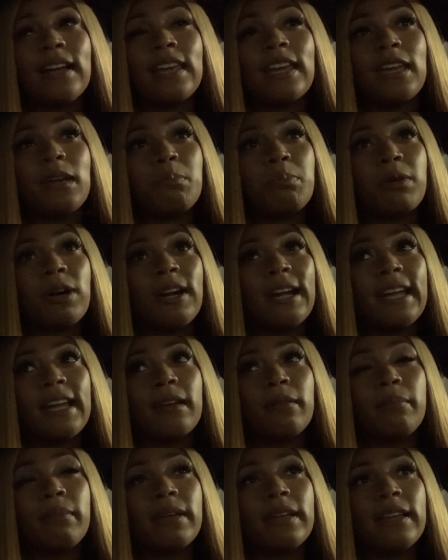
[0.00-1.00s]
I keep
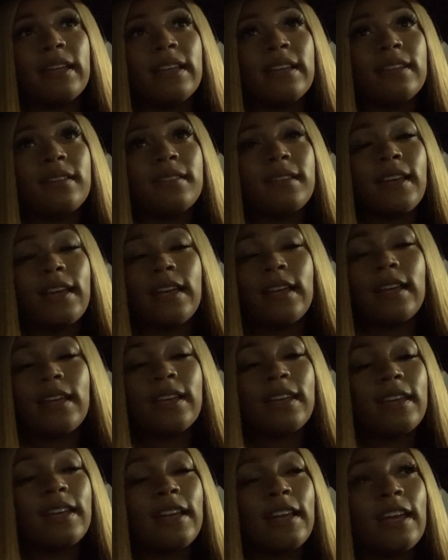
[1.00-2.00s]
praying, but
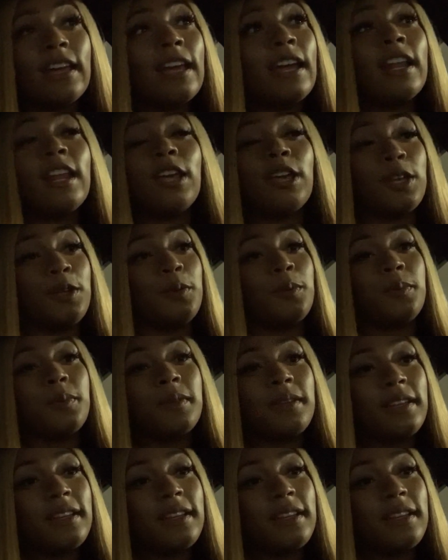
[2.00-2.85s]
anywho,